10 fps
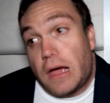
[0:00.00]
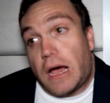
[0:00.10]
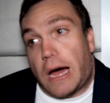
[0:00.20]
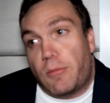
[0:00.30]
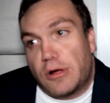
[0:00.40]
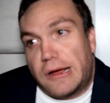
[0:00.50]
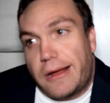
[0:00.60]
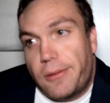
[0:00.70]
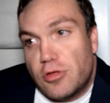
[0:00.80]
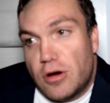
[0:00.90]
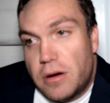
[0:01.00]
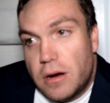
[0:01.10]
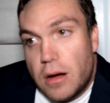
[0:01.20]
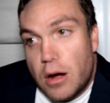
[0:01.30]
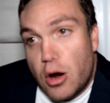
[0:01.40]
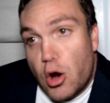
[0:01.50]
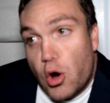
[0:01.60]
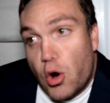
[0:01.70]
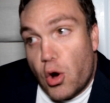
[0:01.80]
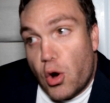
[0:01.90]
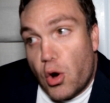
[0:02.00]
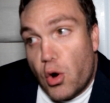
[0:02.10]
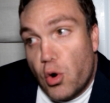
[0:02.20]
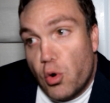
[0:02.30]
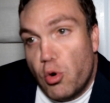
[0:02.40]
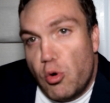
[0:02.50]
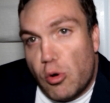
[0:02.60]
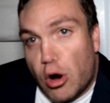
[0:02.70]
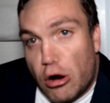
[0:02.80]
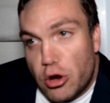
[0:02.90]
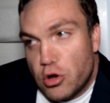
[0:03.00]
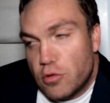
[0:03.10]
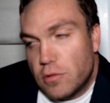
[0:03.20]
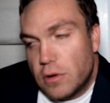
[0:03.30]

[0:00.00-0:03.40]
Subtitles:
I'm looking at this going, who are you?